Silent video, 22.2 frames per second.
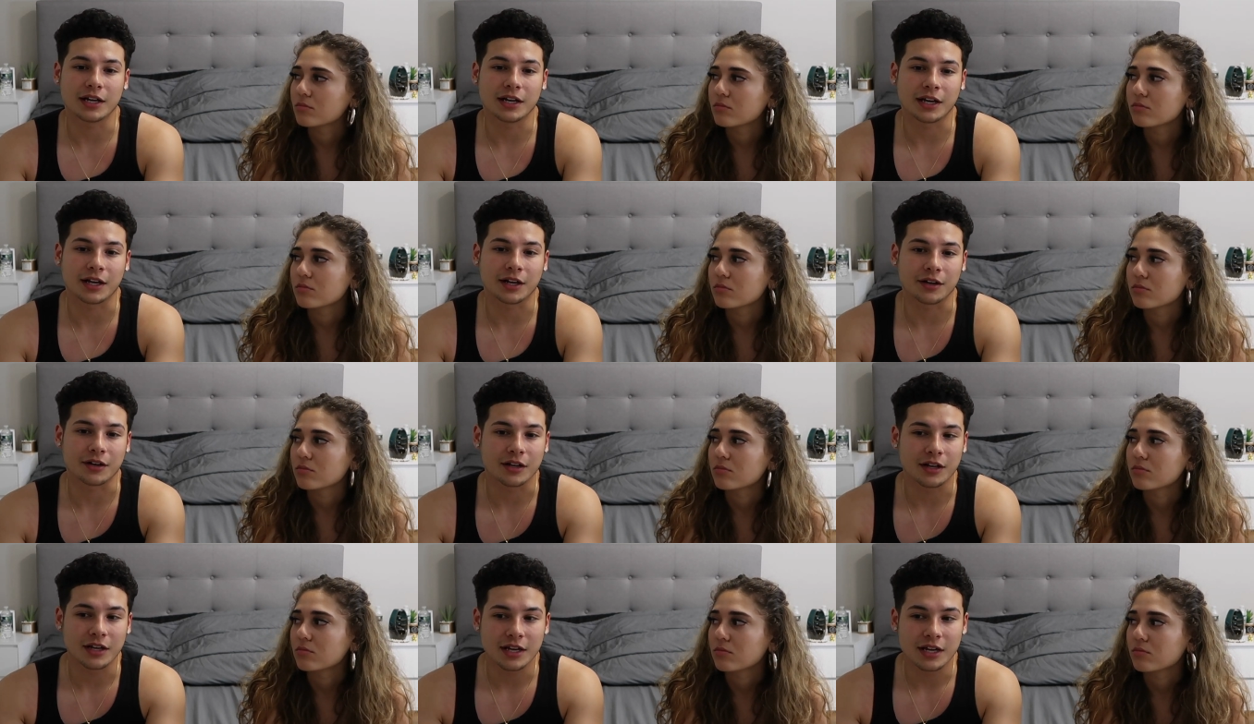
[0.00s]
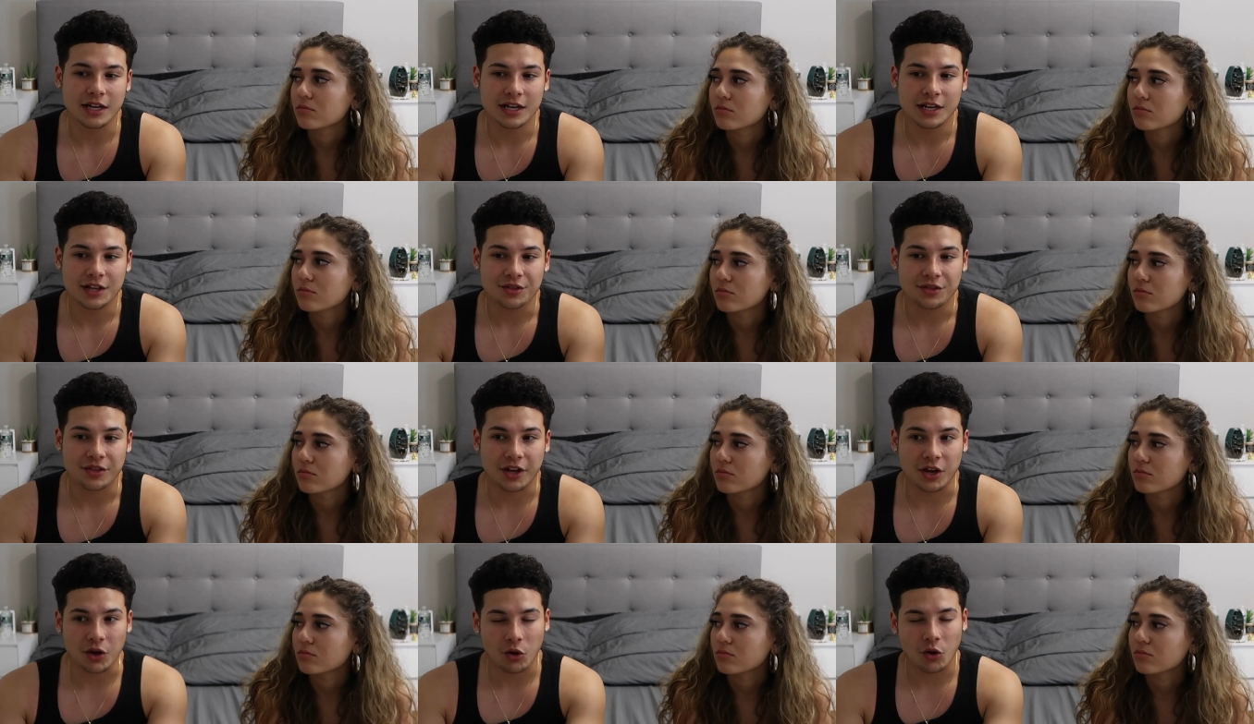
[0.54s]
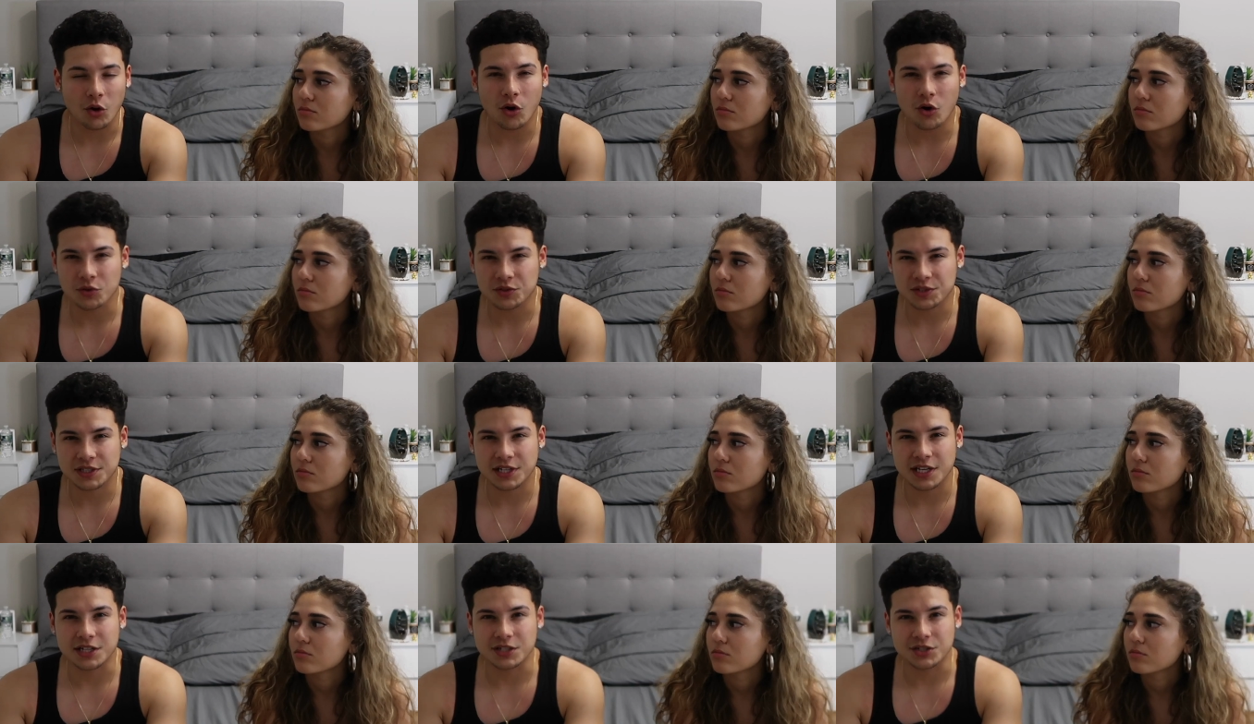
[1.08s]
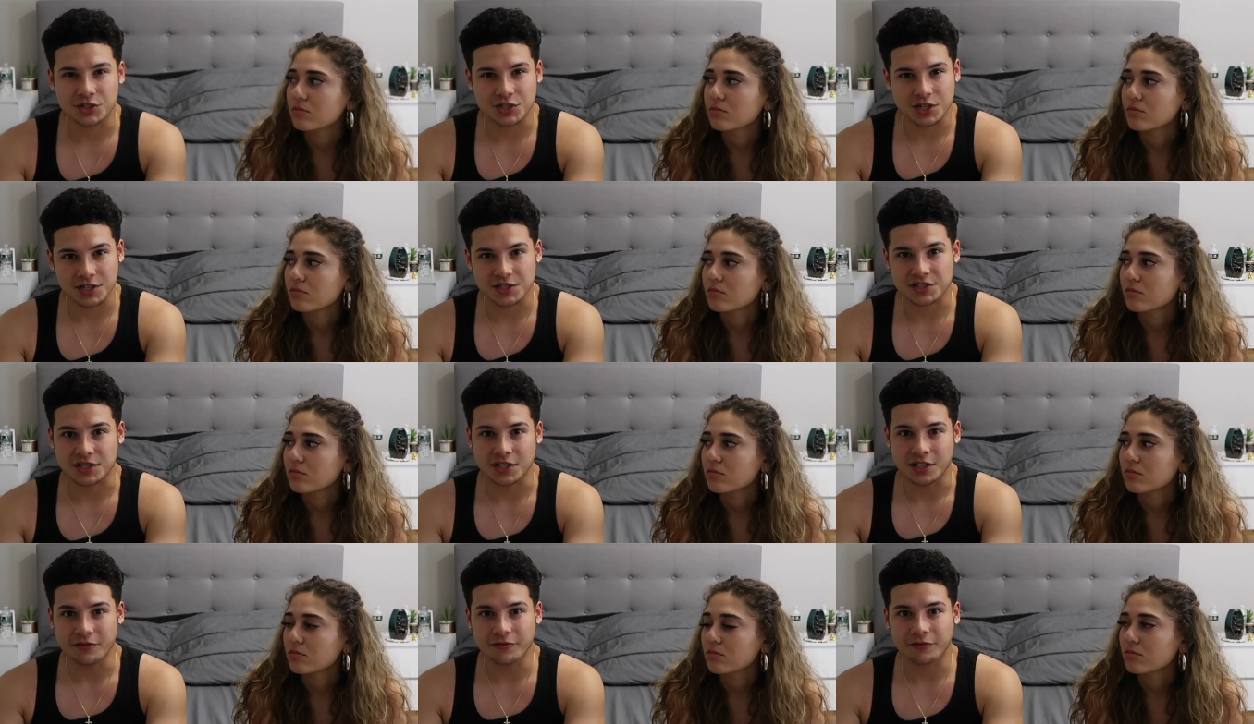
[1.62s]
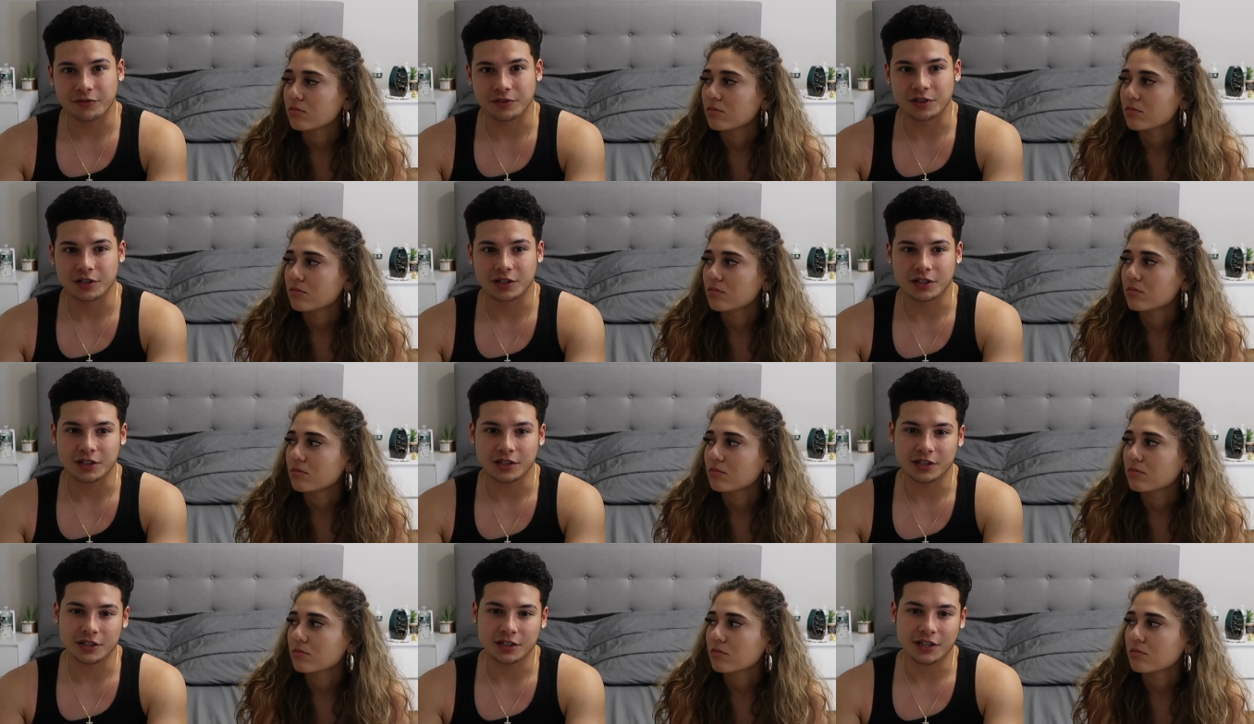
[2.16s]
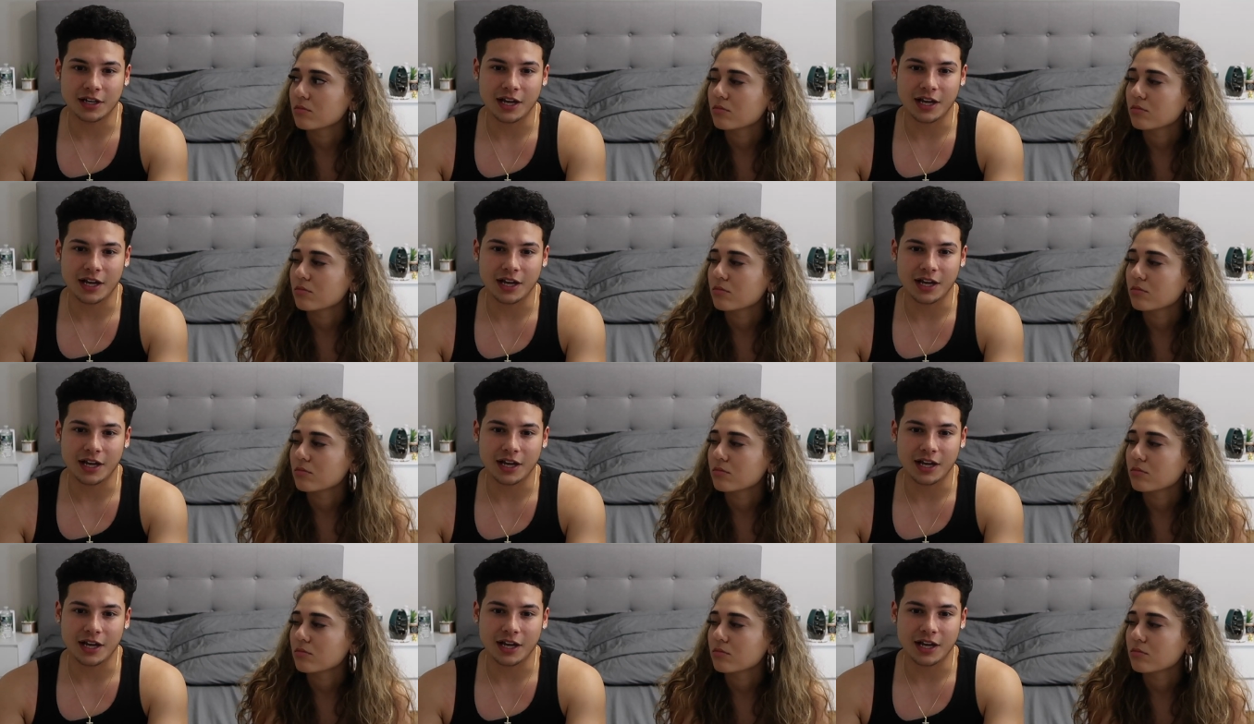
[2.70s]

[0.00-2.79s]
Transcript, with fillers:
Speaker 1: And they all say just infinite.